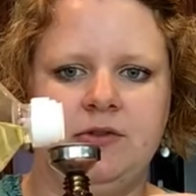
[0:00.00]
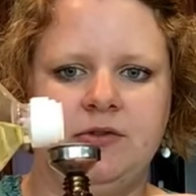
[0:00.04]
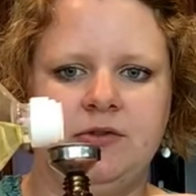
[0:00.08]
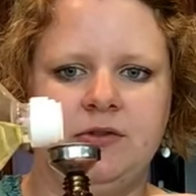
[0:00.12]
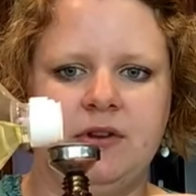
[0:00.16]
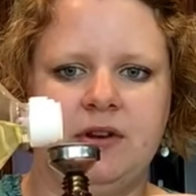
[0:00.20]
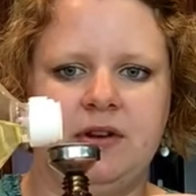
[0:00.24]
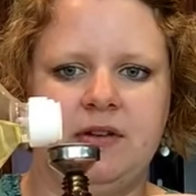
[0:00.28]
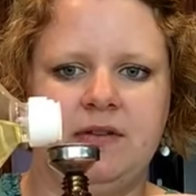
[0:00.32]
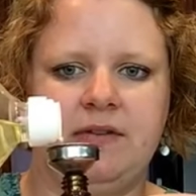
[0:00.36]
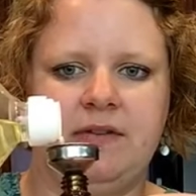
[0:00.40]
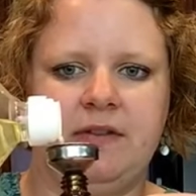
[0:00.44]

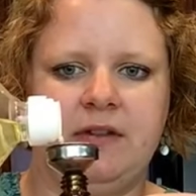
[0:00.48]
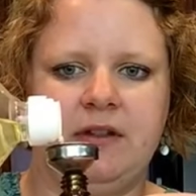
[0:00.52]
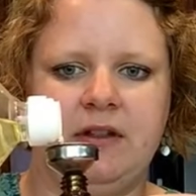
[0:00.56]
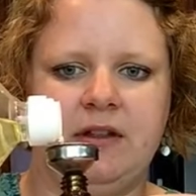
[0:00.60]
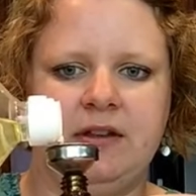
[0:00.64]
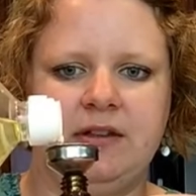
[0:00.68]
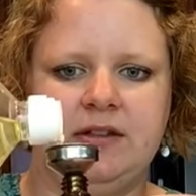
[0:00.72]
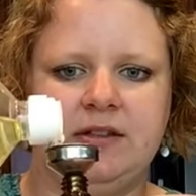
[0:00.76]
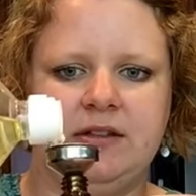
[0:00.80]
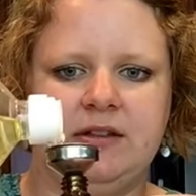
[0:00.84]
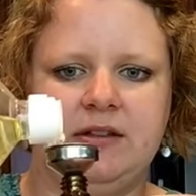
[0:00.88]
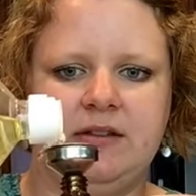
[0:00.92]
Try to fill
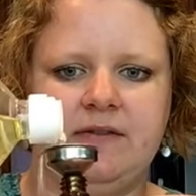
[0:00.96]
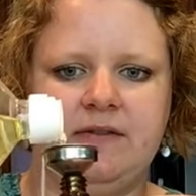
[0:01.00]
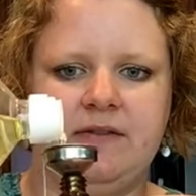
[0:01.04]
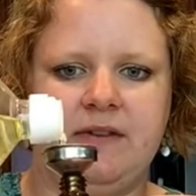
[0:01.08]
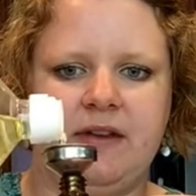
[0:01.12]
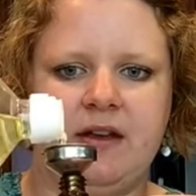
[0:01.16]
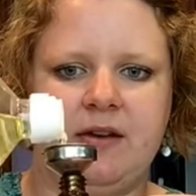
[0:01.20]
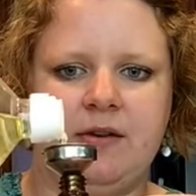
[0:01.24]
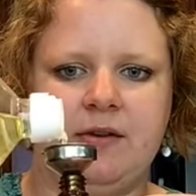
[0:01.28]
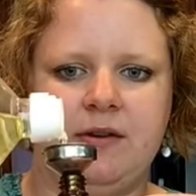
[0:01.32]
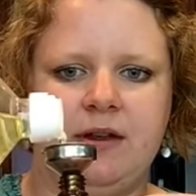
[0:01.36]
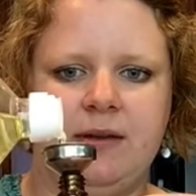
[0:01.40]
it to the
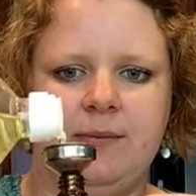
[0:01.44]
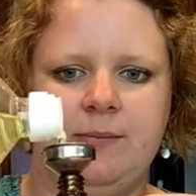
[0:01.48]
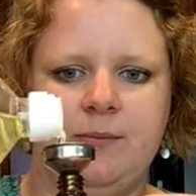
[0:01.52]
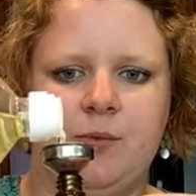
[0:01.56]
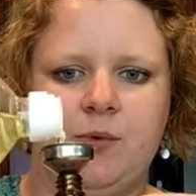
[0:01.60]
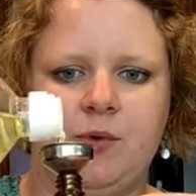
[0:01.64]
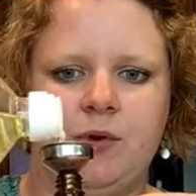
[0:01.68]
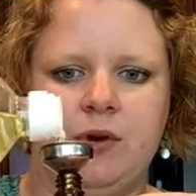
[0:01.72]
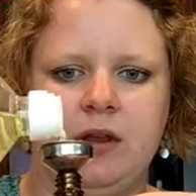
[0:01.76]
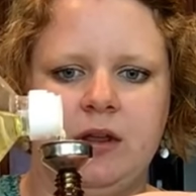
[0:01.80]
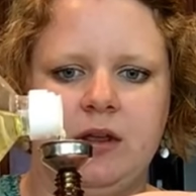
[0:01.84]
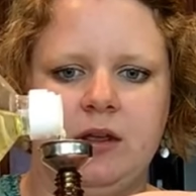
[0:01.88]
very
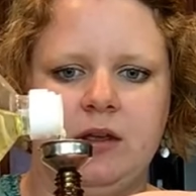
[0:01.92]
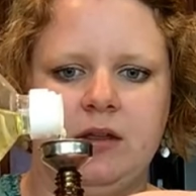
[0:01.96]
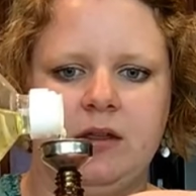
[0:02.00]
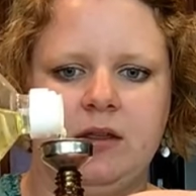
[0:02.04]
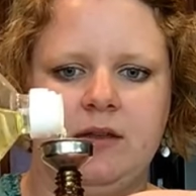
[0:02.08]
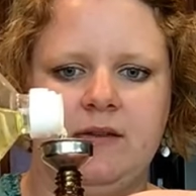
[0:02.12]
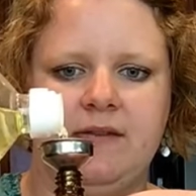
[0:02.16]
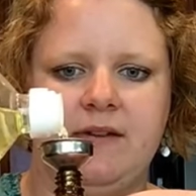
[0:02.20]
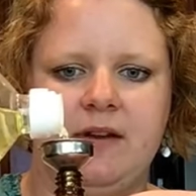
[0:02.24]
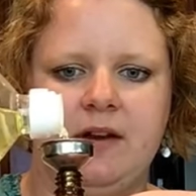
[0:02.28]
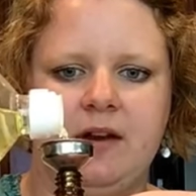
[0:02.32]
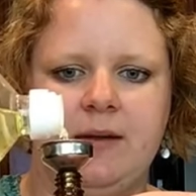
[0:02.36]
brink,
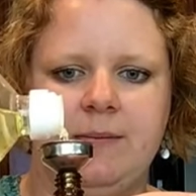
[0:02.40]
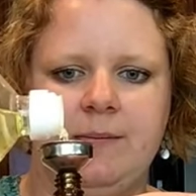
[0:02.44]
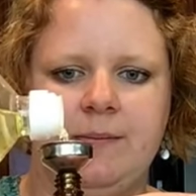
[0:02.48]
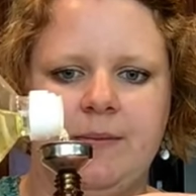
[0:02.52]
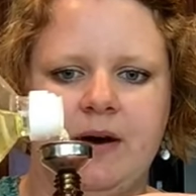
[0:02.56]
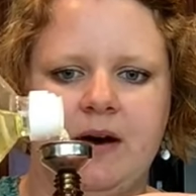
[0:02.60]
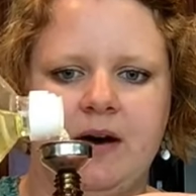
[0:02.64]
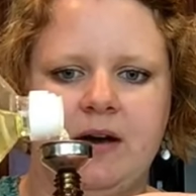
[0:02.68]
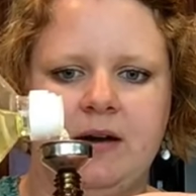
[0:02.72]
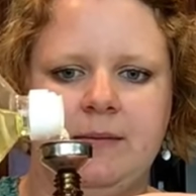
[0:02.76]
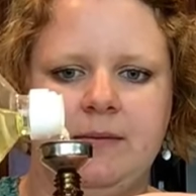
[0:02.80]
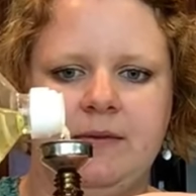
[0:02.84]
the very
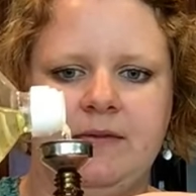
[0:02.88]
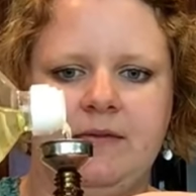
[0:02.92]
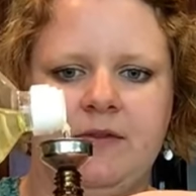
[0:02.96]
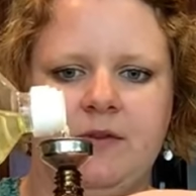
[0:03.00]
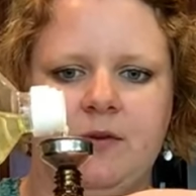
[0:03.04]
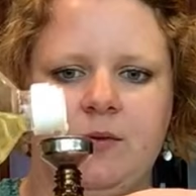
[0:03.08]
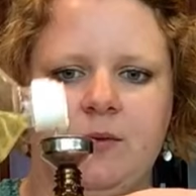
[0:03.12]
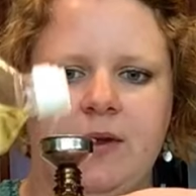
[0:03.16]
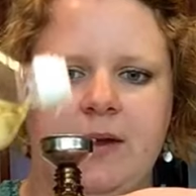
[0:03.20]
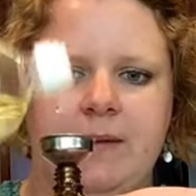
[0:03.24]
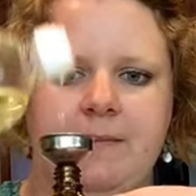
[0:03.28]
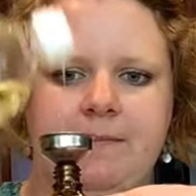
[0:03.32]
bottom of
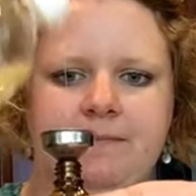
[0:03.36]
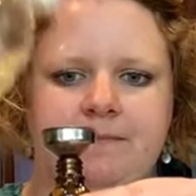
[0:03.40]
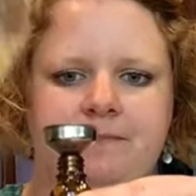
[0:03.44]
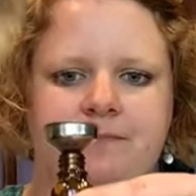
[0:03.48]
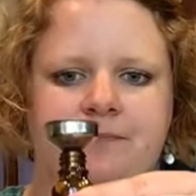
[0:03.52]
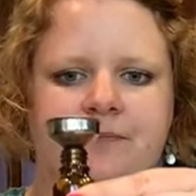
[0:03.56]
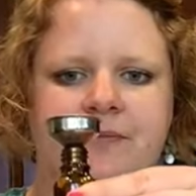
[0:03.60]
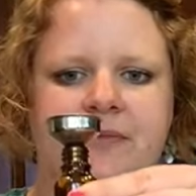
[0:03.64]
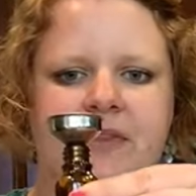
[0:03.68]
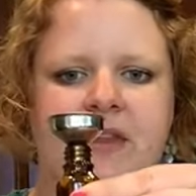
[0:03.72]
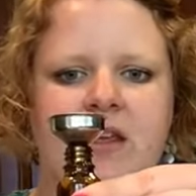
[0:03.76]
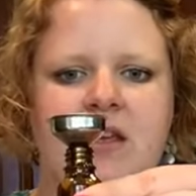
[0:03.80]
the rim.
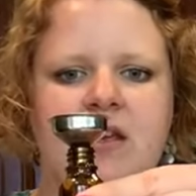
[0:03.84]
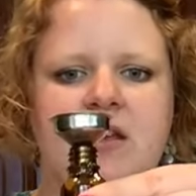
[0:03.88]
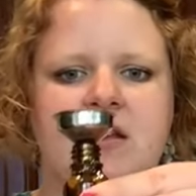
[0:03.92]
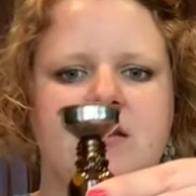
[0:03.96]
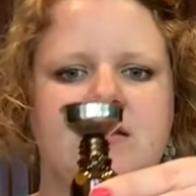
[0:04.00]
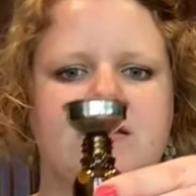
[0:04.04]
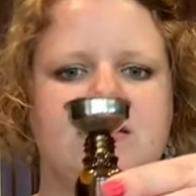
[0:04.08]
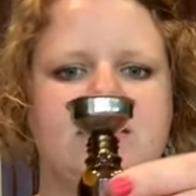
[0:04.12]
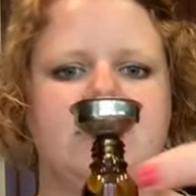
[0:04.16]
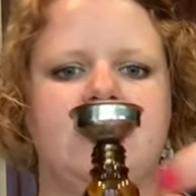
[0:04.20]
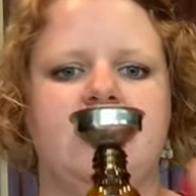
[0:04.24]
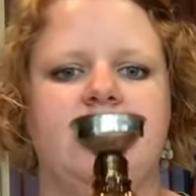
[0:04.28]

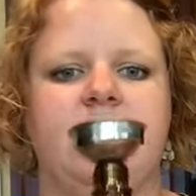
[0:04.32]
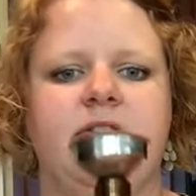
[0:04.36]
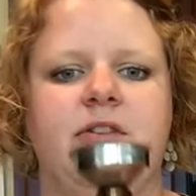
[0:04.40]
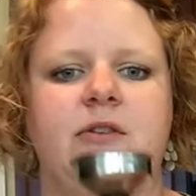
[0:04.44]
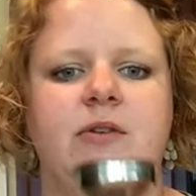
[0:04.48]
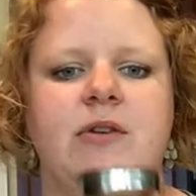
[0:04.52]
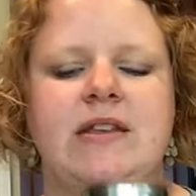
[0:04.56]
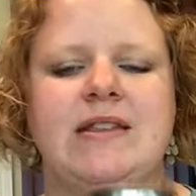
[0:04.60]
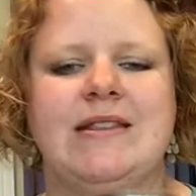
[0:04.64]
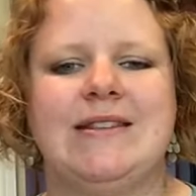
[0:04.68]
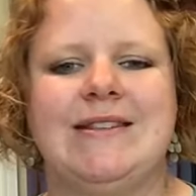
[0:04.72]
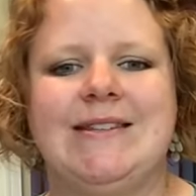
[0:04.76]
So if you
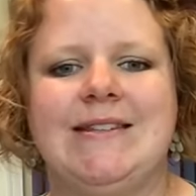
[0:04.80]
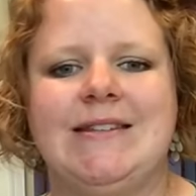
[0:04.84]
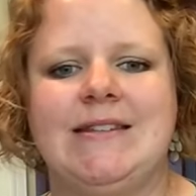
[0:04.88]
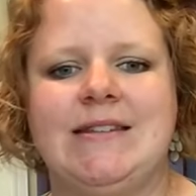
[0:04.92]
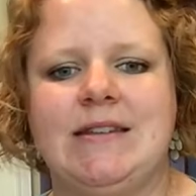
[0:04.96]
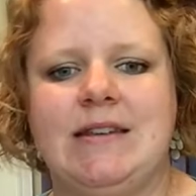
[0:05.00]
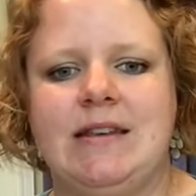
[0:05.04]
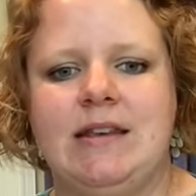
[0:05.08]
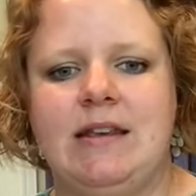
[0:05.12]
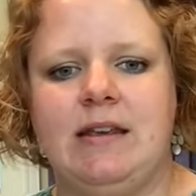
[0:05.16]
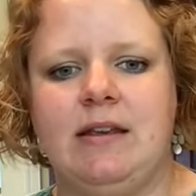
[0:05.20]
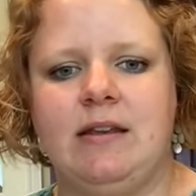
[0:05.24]
can
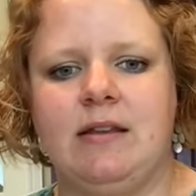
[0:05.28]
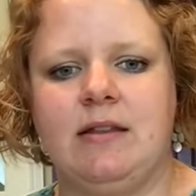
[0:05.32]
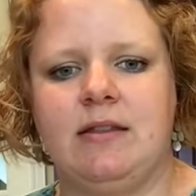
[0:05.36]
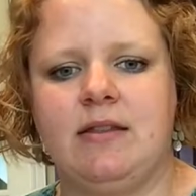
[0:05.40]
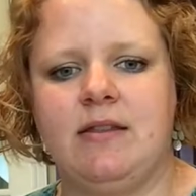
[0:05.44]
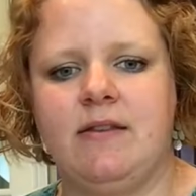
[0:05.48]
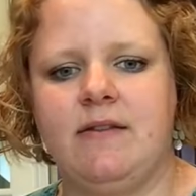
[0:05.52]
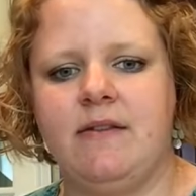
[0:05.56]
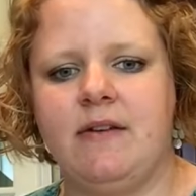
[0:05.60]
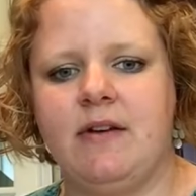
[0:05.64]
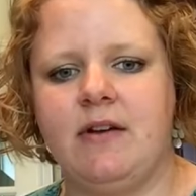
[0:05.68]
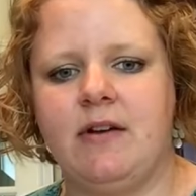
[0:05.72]
see
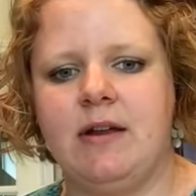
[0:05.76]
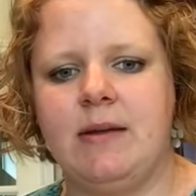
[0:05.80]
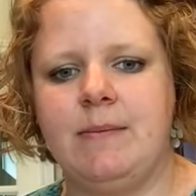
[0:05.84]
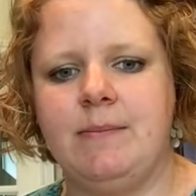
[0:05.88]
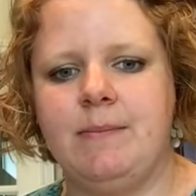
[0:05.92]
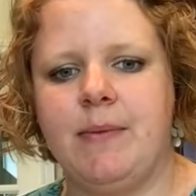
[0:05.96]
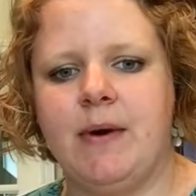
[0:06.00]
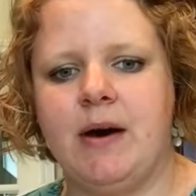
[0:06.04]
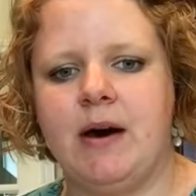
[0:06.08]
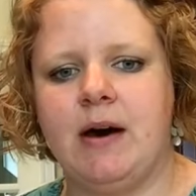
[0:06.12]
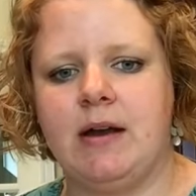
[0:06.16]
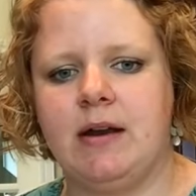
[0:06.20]
the very
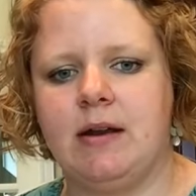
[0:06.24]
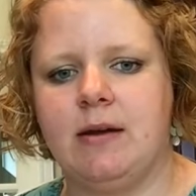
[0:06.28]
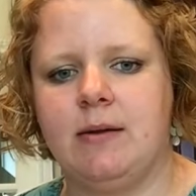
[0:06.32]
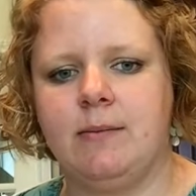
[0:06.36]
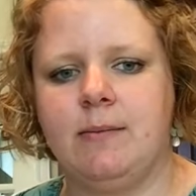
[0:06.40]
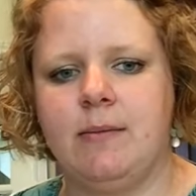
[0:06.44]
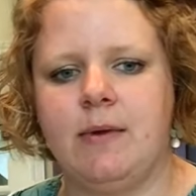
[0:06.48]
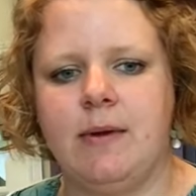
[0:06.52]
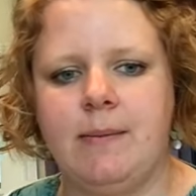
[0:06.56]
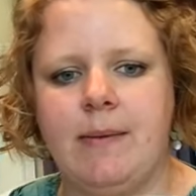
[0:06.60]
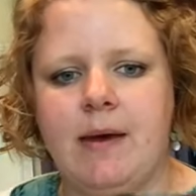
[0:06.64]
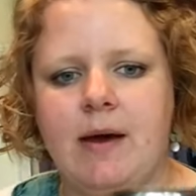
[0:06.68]

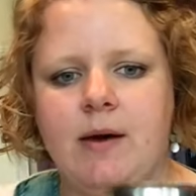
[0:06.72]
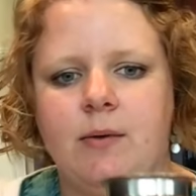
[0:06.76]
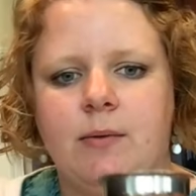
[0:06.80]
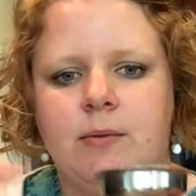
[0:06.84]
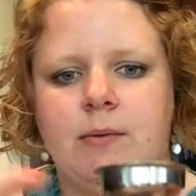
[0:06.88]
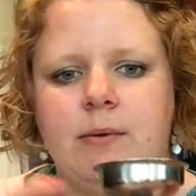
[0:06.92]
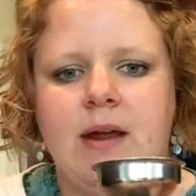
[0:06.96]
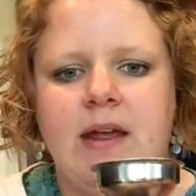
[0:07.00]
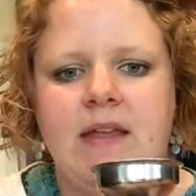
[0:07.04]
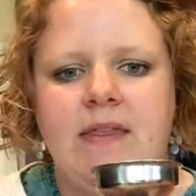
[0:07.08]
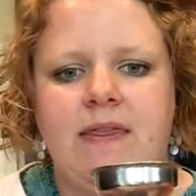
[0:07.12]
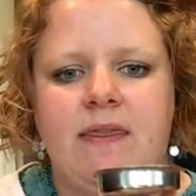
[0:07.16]
bottom, about
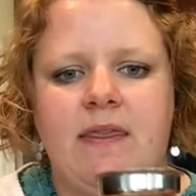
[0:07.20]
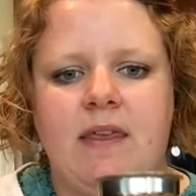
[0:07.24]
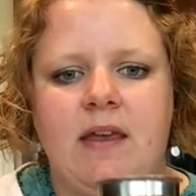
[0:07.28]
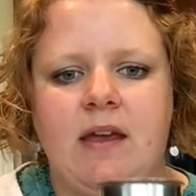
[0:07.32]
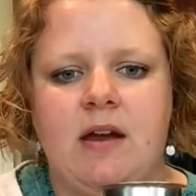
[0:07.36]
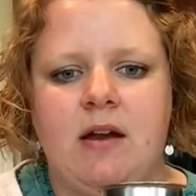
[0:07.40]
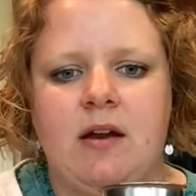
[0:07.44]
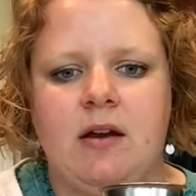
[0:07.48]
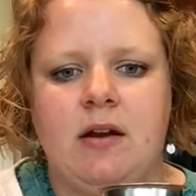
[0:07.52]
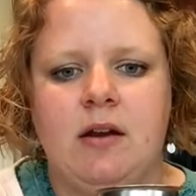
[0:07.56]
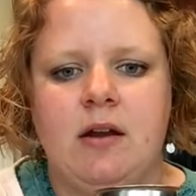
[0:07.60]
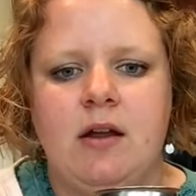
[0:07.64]
right
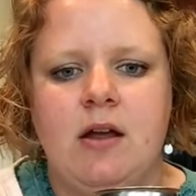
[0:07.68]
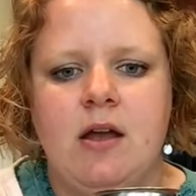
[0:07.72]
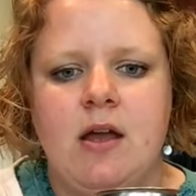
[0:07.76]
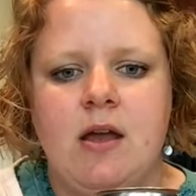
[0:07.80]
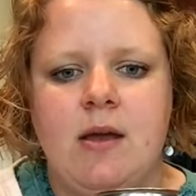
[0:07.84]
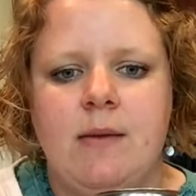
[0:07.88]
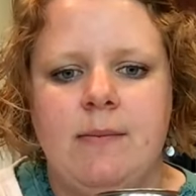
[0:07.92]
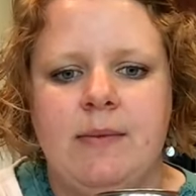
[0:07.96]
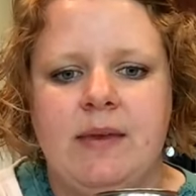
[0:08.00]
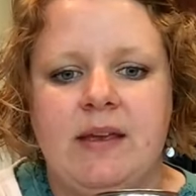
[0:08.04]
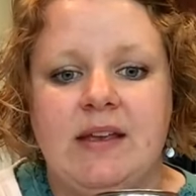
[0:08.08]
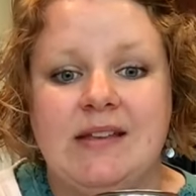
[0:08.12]
there,
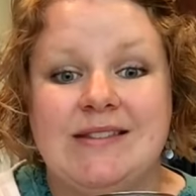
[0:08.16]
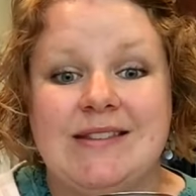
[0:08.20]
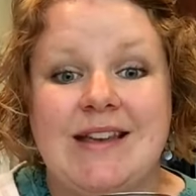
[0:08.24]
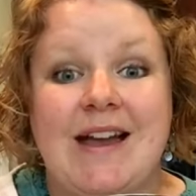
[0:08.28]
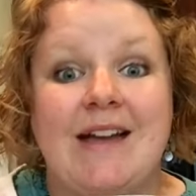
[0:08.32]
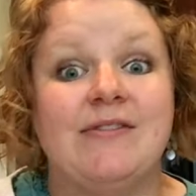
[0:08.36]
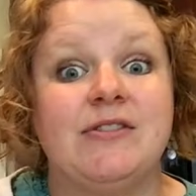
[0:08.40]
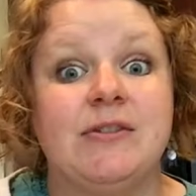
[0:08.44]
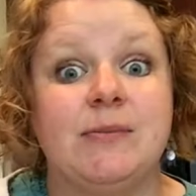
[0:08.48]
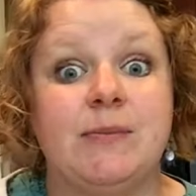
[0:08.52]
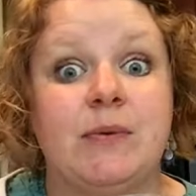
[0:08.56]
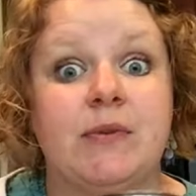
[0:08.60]
because I
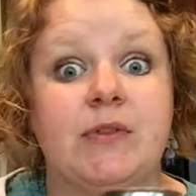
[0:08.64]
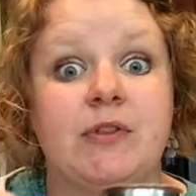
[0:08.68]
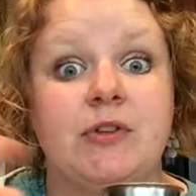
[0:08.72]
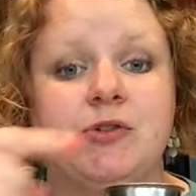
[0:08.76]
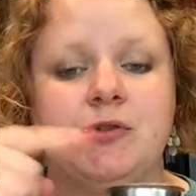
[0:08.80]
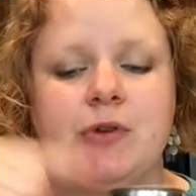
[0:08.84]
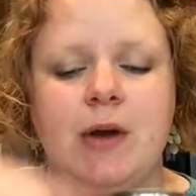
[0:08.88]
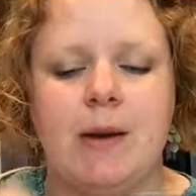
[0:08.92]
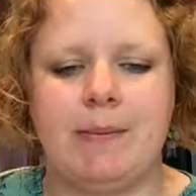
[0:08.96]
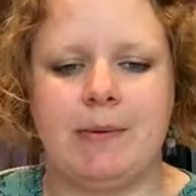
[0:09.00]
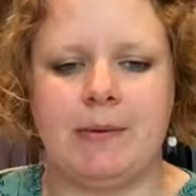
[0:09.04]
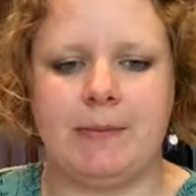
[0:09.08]
have to put the
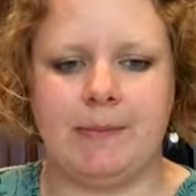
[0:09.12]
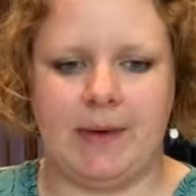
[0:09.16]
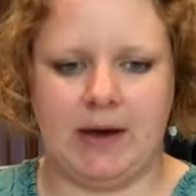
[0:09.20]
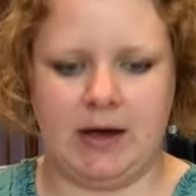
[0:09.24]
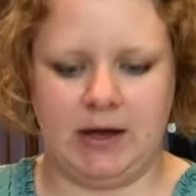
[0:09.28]
dropper